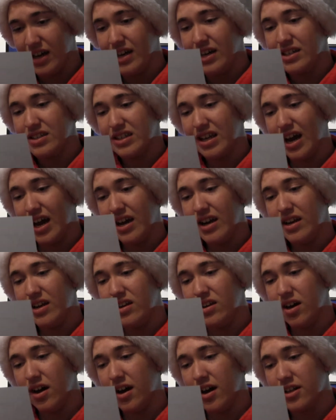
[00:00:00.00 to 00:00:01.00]
Tiny
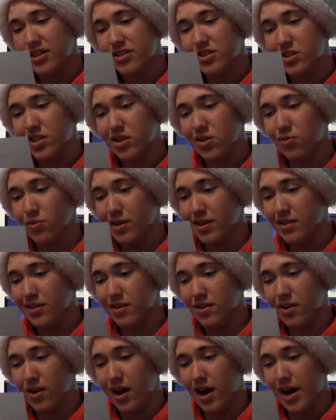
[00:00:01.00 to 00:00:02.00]
tots with
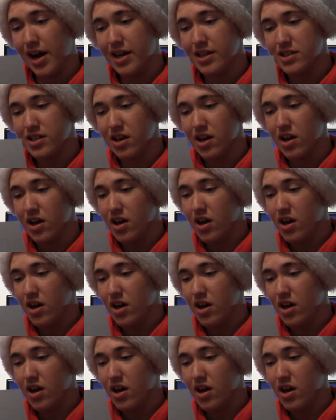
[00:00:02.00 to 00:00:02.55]
their eyes